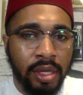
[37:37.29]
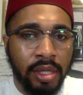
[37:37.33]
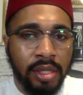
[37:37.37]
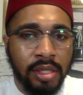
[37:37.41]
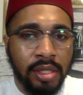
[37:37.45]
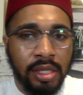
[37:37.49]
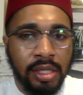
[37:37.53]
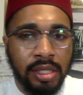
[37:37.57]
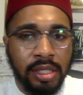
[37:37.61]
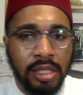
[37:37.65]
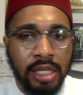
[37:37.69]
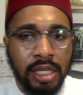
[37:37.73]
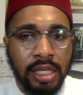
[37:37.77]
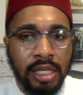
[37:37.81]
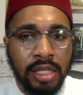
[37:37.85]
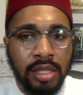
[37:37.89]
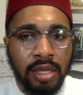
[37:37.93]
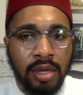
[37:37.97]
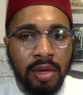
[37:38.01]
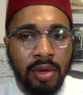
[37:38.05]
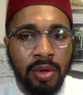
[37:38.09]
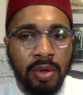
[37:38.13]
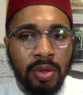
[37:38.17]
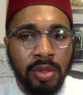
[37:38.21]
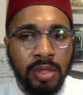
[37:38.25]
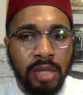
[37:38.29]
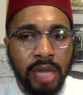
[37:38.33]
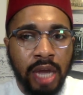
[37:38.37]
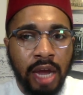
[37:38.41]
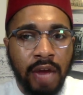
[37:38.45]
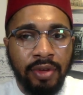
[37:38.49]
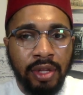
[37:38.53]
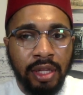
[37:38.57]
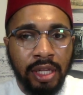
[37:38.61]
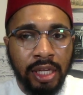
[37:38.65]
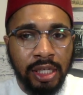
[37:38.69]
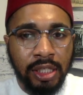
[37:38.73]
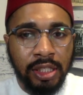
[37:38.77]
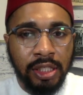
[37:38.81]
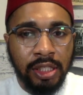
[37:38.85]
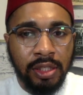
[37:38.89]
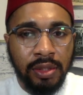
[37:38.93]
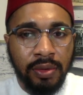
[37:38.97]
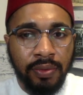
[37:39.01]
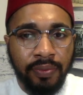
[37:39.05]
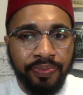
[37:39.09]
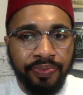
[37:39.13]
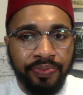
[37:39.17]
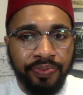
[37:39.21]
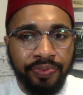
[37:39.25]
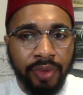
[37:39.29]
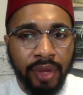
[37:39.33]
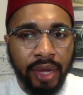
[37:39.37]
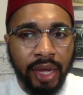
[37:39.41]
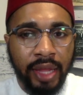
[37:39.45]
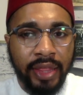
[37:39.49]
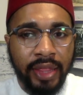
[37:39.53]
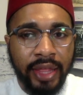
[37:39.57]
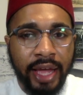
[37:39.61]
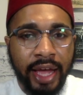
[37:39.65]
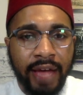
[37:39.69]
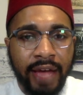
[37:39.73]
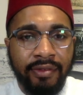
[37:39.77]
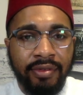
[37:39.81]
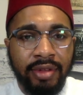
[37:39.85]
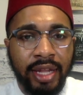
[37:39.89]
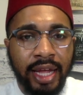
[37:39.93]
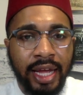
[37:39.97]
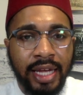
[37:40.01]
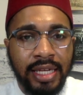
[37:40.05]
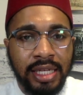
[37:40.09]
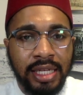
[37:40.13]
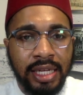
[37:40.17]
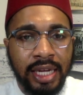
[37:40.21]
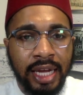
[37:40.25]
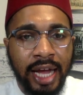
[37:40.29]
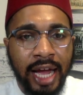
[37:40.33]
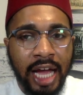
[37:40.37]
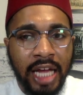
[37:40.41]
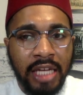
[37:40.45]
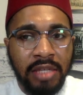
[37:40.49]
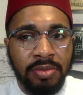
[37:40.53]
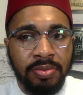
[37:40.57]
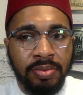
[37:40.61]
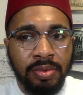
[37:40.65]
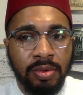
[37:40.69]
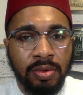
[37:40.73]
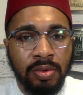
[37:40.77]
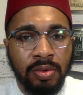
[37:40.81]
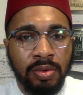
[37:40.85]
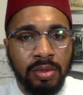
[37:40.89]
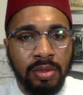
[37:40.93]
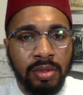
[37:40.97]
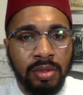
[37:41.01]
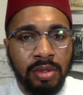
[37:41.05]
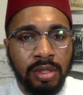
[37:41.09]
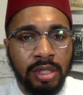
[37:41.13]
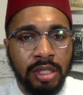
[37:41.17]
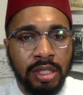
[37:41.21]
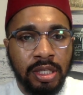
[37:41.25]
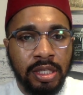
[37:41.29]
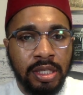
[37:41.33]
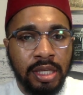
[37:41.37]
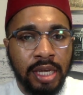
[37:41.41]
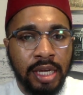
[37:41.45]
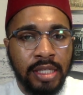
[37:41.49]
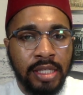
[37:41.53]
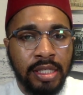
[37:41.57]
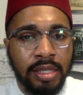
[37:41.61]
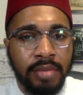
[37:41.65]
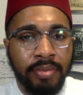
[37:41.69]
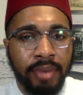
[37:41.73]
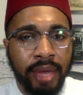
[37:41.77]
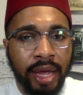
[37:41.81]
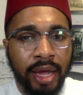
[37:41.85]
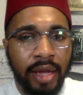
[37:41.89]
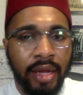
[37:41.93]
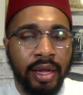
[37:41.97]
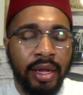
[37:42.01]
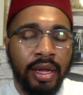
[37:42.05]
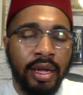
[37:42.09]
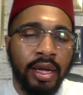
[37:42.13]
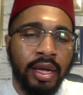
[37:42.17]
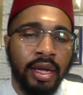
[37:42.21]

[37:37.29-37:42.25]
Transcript: to teach the old time religion and the everlasting gospel to the sons of men,